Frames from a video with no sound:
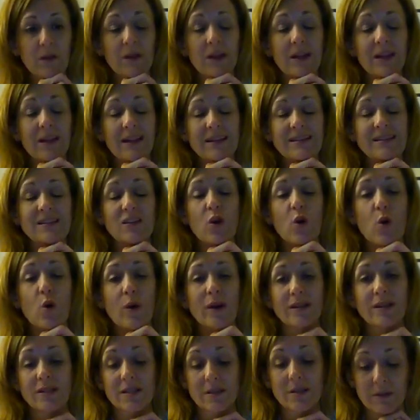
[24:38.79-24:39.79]
it, it's
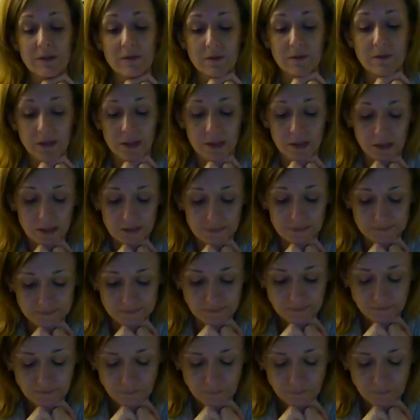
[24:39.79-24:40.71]
going to be really good